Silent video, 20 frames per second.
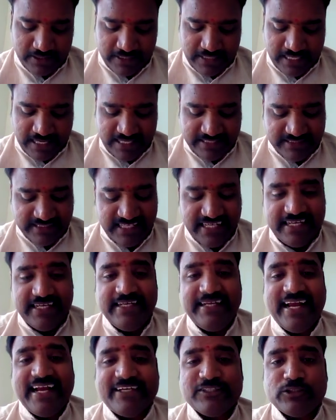and
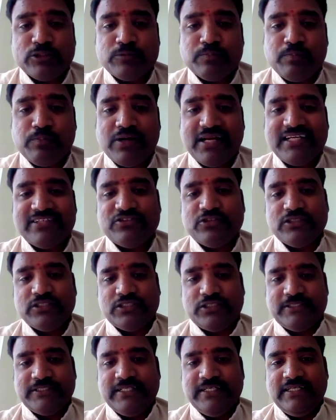
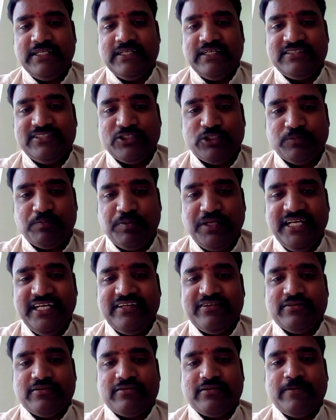the
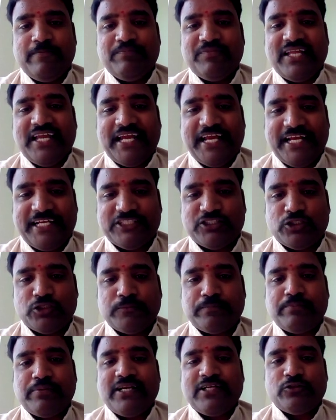speaker
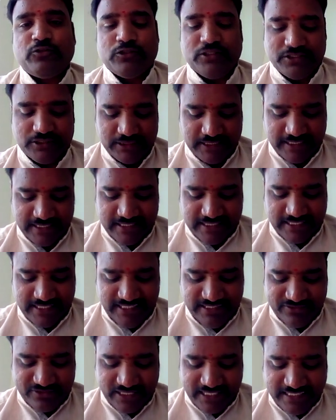expresses
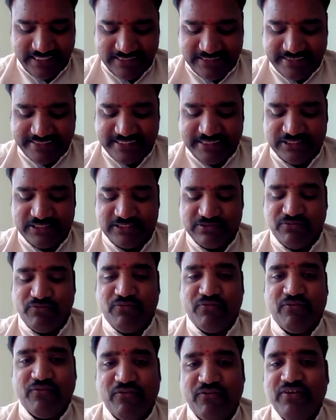his intense
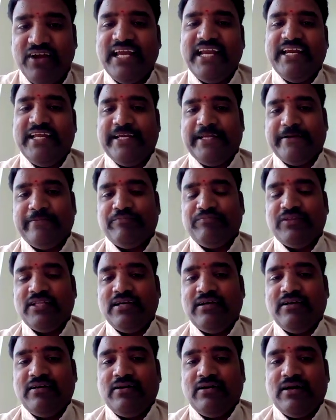feeling
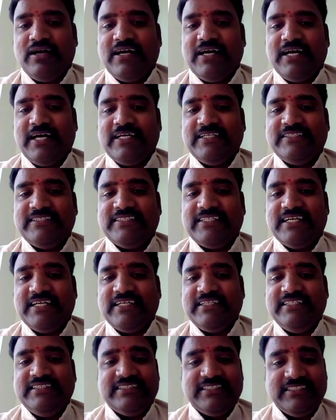and
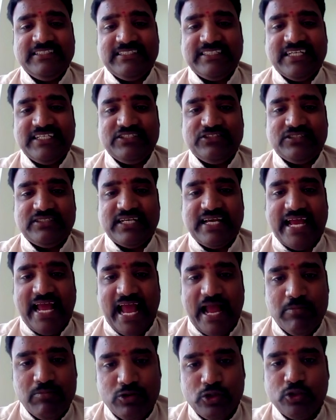his intense
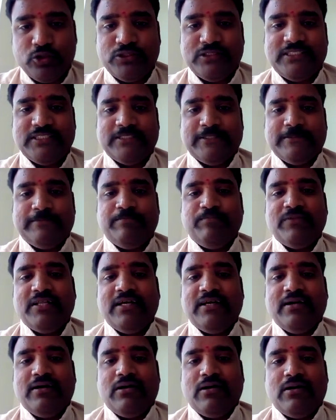emotion
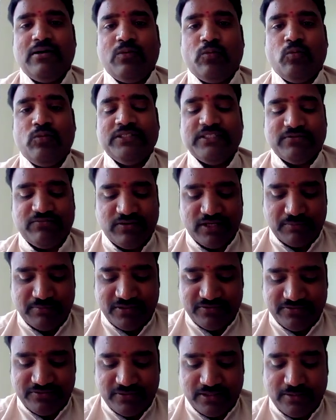in the form
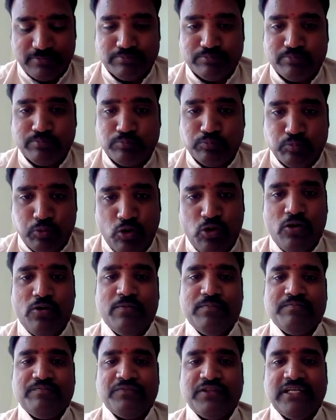of a
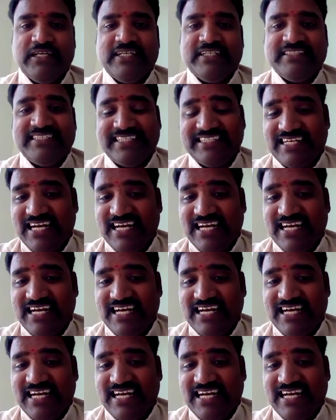poem that